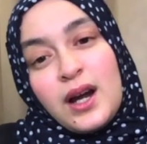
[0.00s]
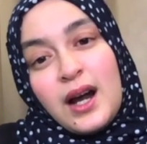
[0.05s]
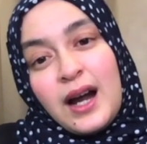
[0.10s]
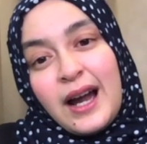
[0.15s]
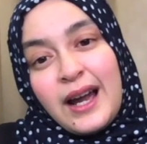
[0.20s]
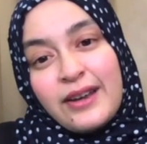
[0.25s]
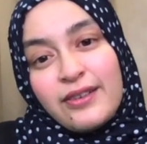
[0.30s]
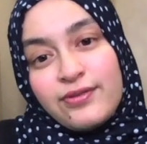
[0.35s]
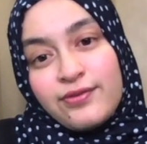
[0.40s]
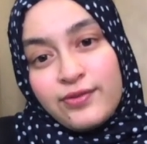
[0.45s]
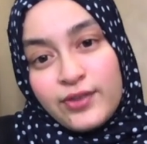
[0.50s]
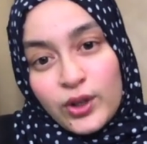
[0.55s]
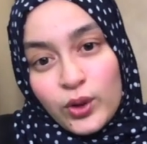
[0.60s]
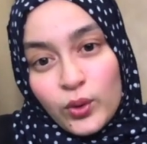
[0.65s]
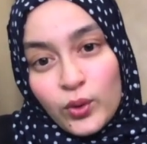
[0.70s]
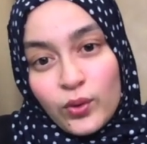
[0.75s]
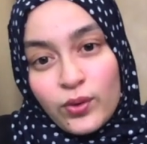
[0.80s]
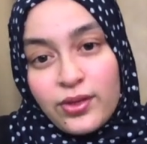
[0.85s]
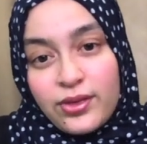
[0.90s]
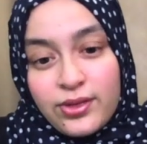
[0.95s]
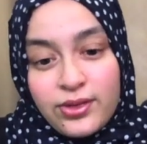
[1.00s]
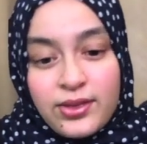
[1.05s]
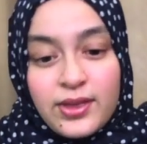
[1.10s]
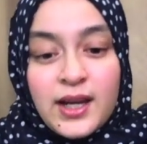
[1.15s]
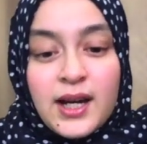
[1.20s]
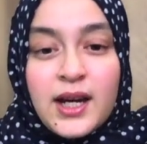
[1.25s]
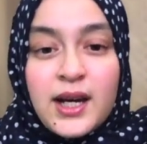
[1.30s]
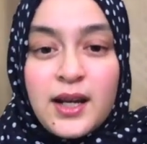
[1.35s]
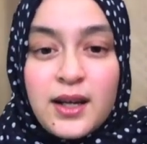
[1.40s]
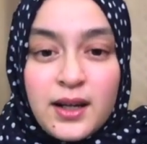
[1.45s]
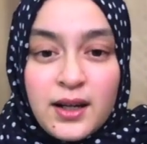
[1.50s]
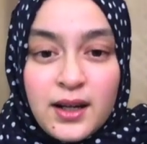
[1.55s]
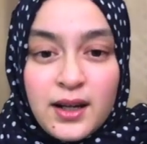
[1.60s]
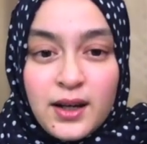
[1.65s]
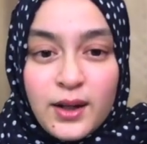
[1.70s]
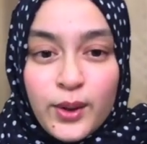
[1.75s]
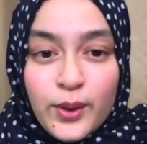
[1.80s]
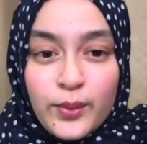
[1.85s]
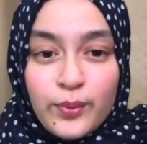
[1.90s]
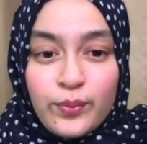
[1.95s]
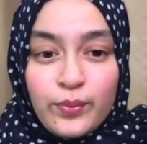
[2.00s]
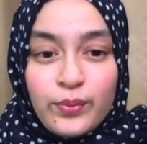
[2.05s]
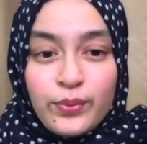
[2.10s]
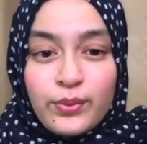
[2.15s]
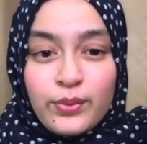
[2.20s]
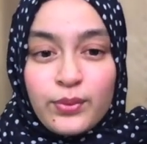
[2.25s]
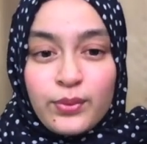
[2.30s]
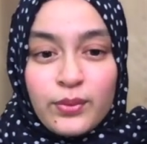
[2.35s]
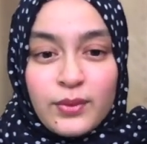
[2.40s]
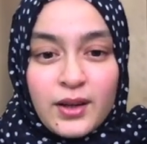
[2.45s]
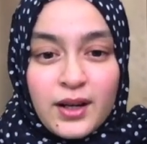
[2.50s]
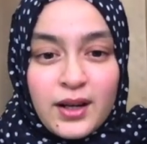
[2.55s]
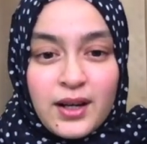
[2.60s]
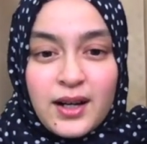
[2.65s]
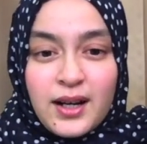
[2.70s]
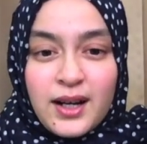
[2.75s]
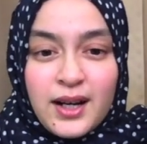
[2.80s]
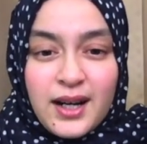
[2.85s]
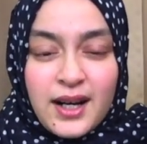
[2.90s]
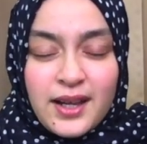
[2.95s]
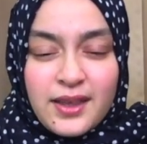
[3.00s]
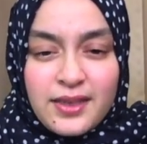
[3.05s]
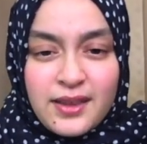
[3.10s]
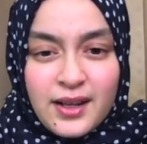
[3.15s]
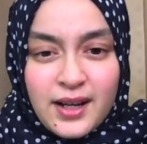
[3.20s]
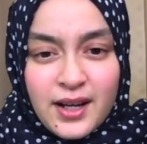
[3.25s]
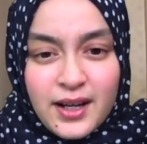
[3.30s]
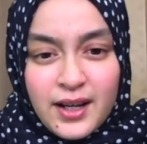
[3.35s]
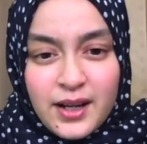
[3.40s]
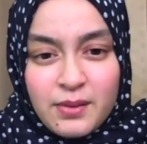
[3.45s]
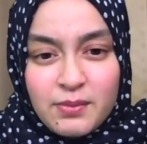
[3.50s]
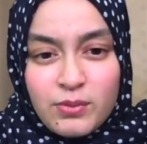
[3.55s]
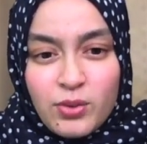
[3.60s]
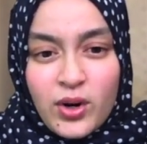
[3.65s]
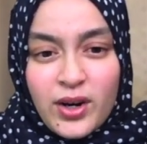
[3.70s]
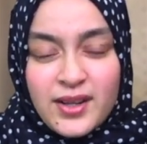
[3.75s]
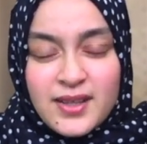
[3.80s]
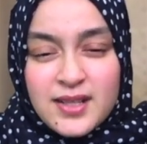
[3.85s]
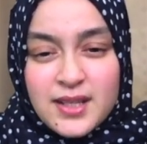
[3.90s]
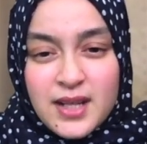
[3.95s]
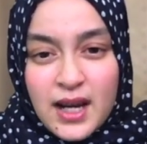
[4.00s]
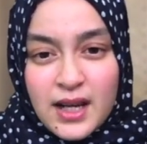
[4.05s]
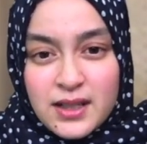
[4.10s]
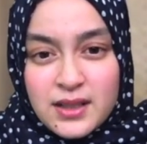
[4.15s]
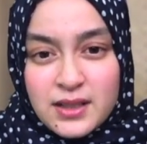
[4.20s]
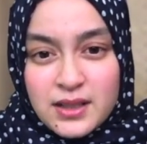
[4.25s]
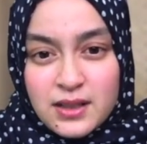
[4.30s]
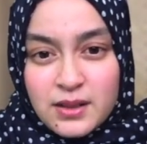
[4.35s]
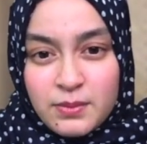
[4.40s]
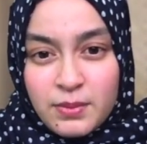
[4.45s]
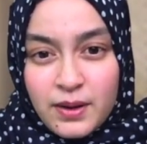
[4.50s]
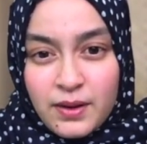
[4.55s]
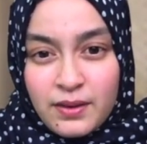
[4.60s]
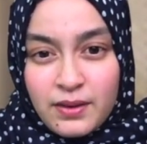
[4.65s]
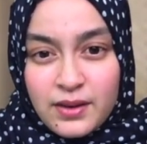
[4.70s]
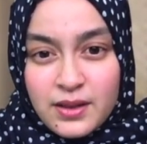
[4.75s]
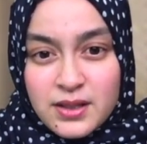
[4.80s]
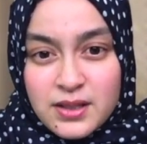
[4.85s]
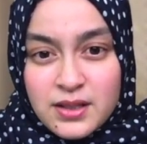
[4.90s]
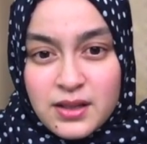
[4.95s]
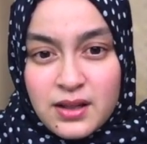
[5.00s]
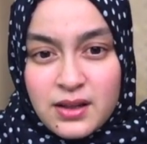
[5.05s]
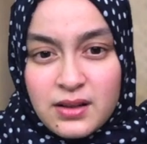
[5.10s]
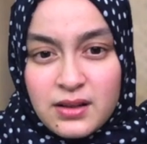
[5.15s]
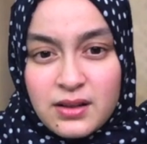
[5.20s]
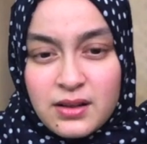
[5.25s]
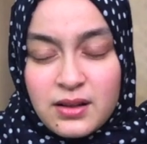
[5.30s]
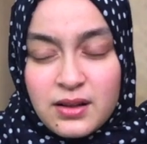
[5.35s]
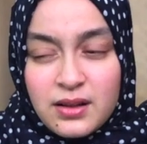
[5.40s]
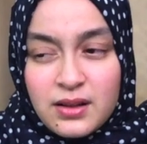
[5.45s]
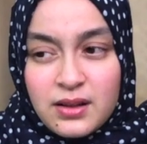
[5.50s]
I feel that I think I get more excited about this than